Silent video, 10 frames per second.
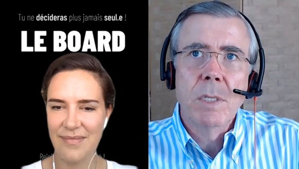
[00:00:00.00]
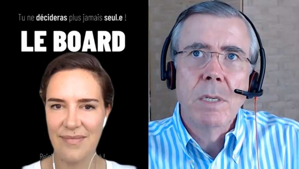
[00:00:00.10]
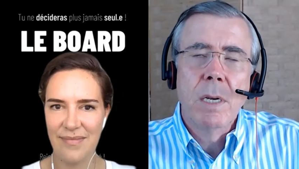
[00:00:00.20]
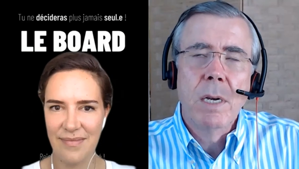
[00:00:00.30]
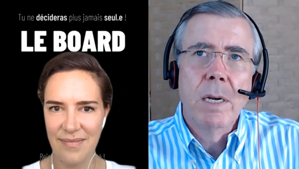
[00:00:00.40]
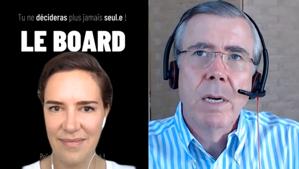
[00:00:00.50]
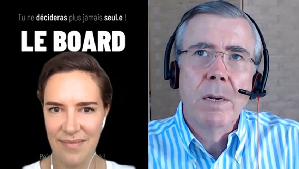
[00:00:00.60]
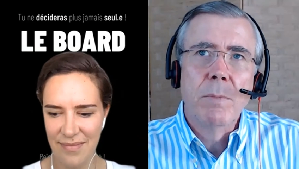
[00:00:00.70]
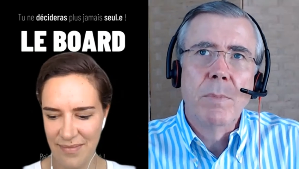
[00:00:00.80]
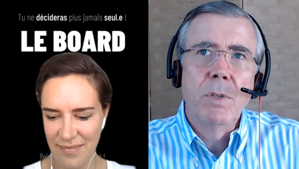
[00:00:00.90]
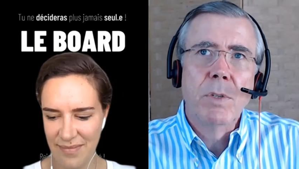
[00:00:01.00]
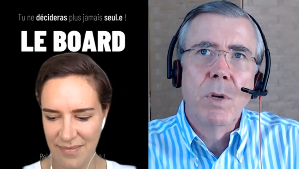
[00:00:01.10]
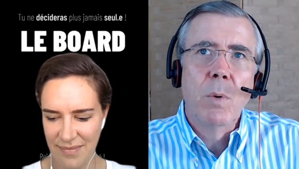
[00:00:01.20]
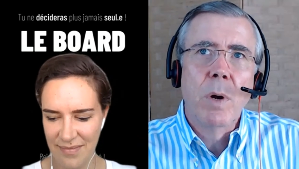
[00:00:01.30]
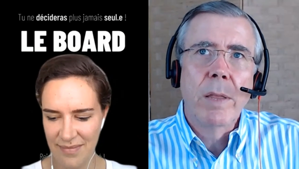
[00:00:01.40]
Speaker 1: uh,
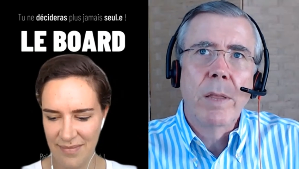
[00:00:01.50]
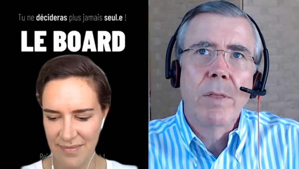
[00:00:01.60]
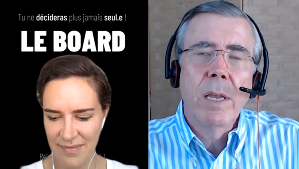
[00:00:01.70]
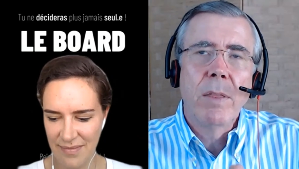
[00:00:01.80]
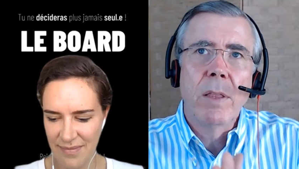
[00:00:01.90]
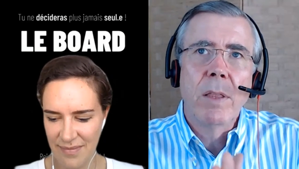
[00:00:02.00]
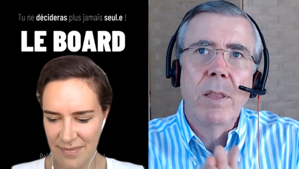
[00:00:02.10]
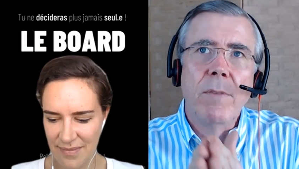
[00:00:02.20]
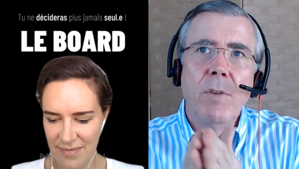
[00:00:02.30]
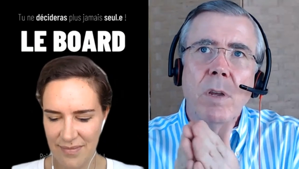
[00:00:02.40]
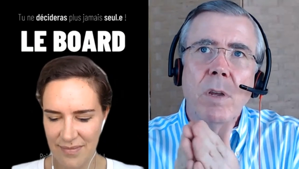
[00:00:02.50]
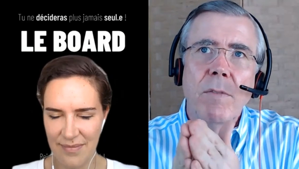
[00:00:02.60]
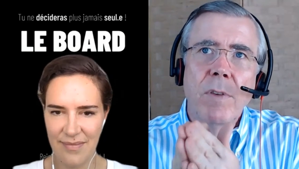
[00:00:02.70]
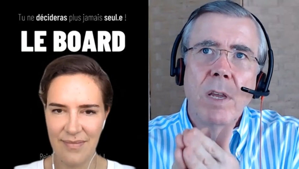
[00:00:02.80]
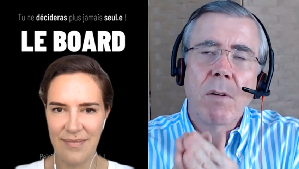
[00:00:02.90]
so I think that if you can
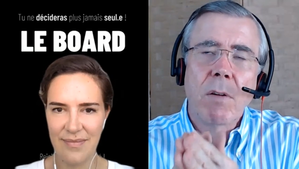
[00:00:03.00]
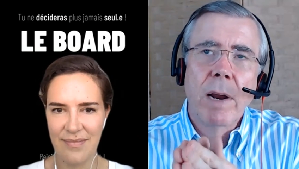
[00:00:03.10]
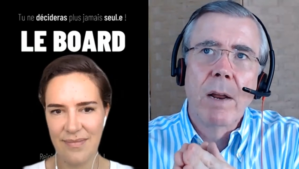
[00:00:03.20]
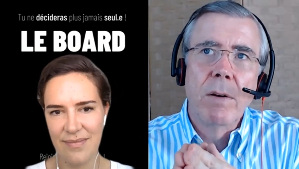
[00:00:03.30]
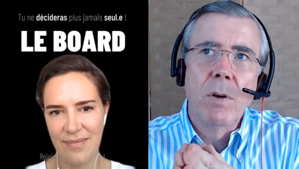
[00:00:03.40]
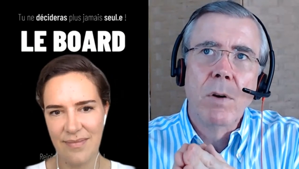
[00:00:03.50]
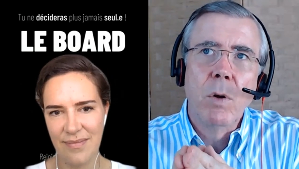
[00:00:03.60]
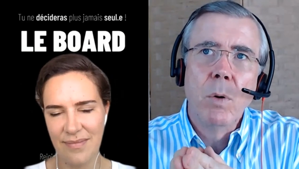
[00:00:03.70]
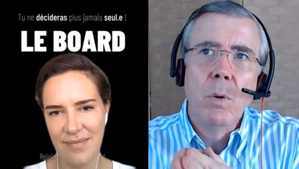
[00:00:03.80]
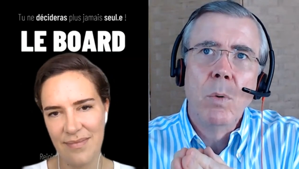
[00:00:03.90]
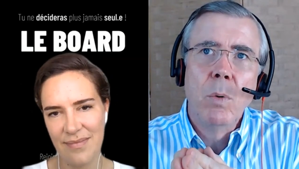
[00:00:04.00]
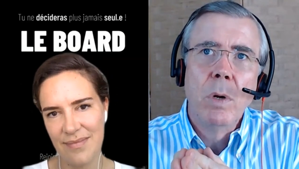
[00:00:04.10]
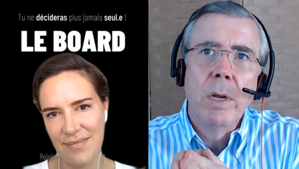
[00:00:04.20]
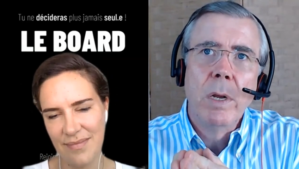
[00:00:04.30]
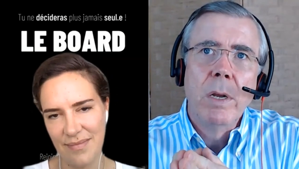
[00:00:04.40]
figure out who
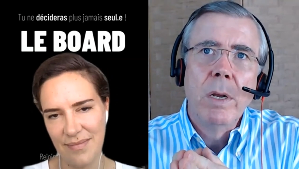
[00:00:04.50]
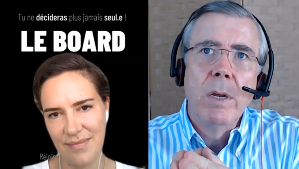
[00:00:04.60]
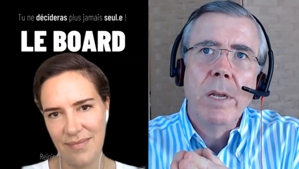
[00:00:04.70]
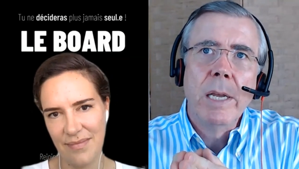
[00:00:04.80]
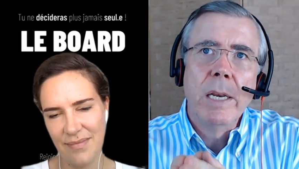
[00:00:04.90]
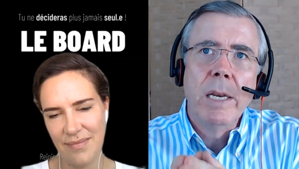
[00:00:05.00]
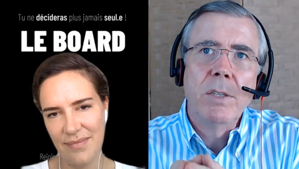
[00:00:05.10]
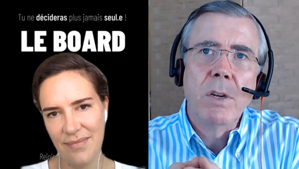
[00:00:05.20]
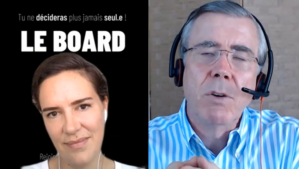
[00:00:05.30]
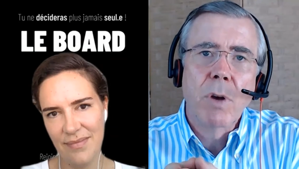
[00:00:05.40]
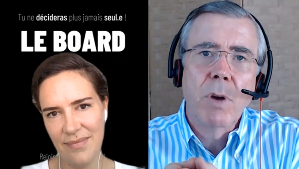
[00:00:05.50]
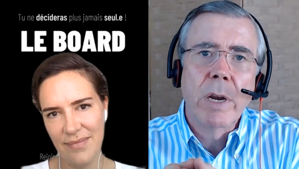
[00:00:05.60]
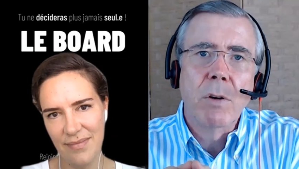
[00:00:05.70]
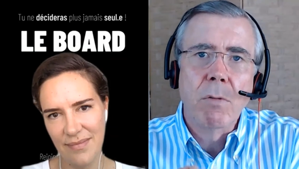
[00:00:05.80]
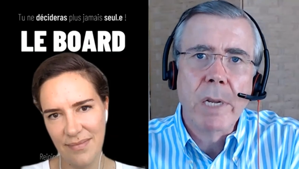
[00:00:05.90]
it is that you're trying
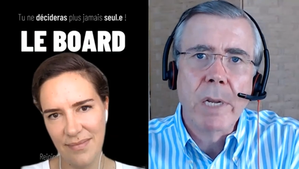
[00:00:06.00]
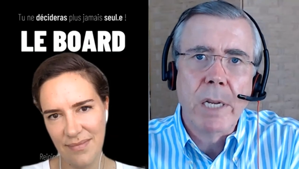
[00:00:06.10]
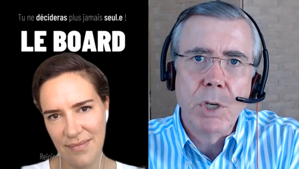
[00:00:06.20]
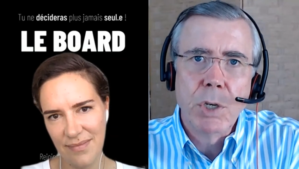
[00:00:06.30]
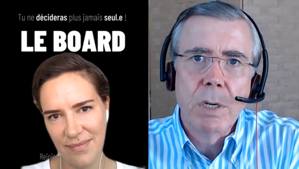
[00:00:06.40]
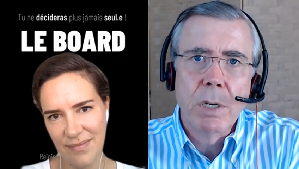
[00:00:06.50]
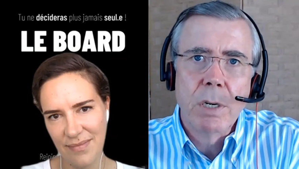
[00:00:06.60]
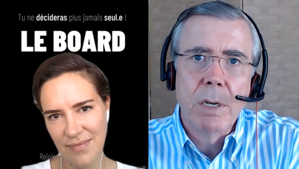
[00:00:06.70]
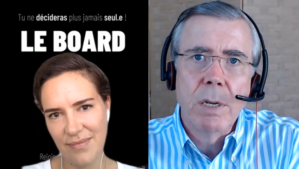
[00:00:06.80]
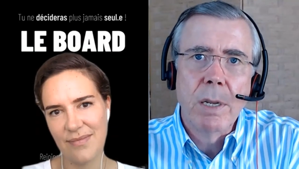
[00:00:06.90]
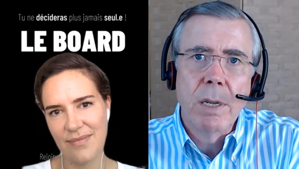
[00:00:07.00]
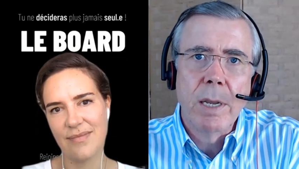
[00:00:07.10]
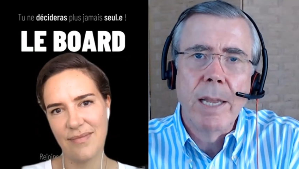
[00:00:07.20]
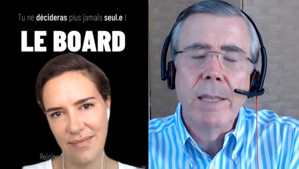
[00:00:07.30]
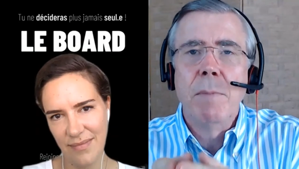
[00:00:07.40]
to reach
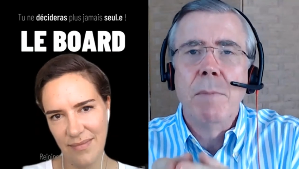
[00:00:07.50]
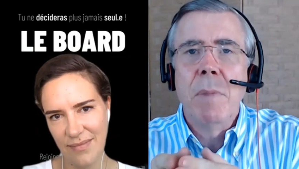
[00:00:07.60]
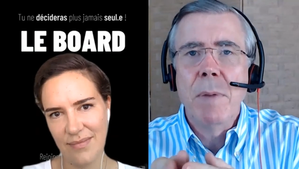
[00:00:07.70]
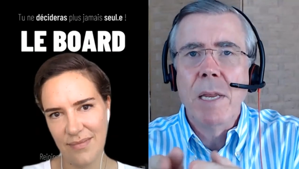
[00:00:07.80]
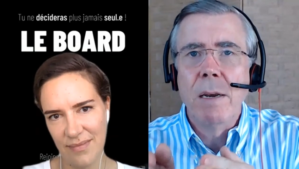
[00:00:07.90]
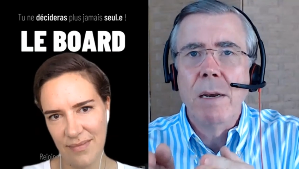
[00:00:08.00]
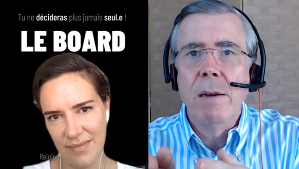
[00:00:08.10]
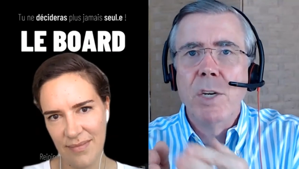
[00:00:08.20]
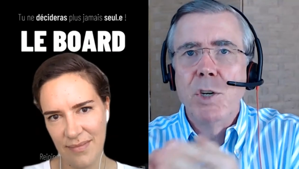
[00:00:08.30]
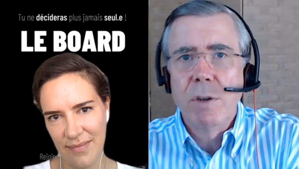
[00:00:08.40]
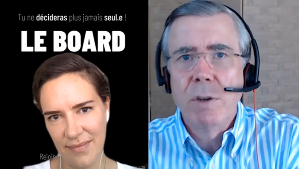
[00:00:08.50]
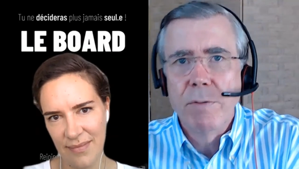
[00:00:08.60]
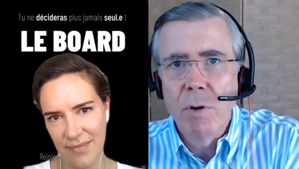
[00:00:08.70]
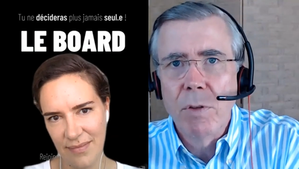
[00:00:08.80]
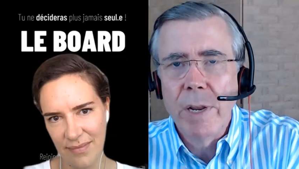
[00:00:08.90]
and then maybe niche
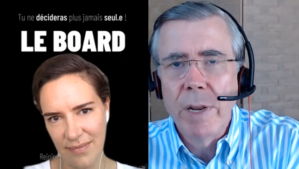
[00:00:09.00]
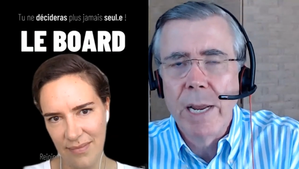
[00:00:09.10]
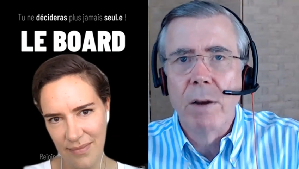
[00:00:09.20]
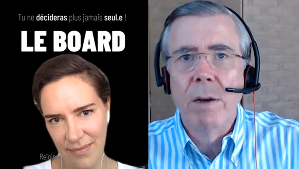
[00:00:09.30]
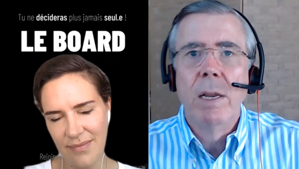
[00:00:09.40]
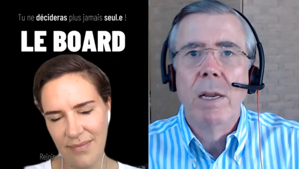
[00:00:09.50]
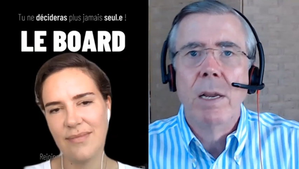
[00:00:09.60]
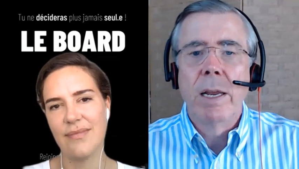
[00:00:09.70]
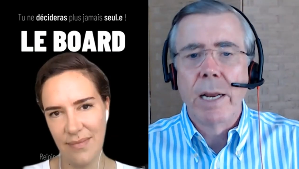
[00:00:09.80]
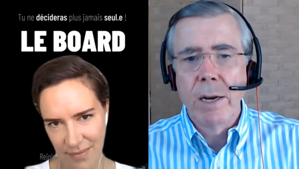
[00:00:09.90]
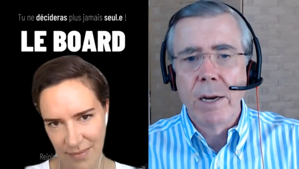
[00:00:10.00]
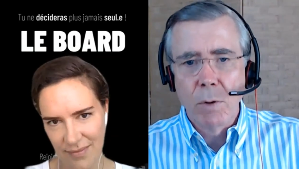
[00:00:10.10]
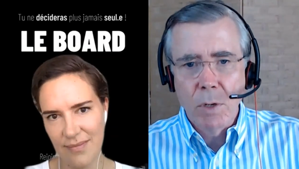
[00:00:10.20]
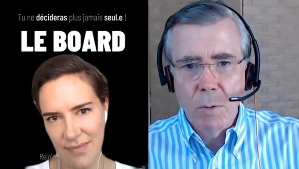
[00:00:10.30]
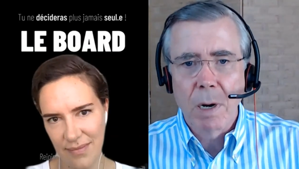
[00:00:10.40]
further down and i know you
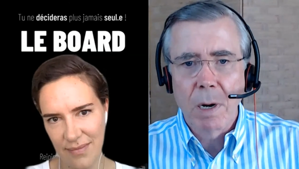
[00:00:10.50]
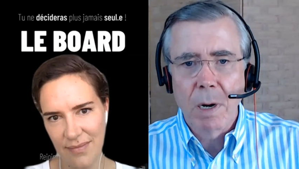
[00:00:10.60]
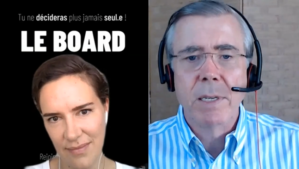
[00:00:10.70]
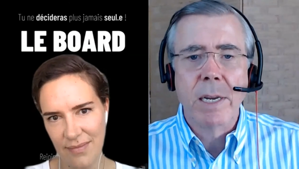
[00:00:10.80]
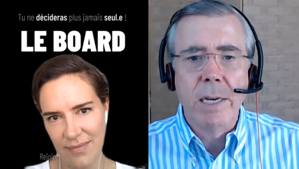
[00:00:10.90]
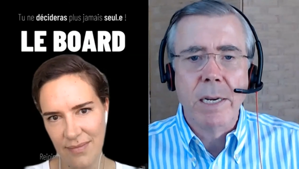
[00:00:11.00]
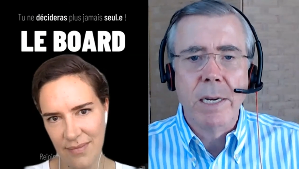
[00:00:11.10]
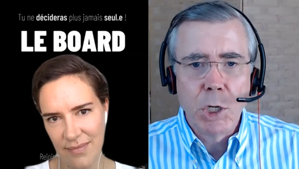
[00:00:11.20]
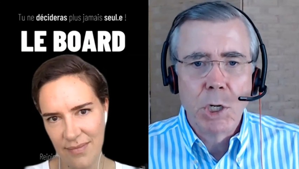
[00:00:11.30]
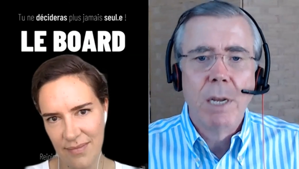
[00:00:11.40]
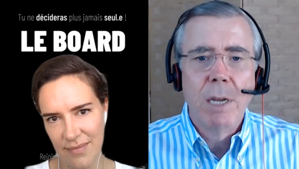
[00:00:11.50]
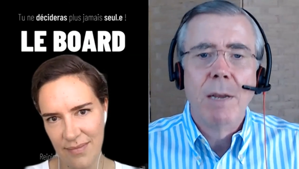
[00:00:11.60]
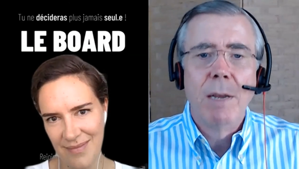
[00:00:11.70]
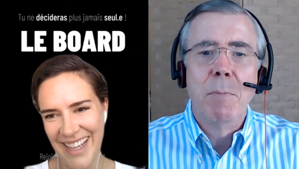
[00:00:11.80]
would probably say niche but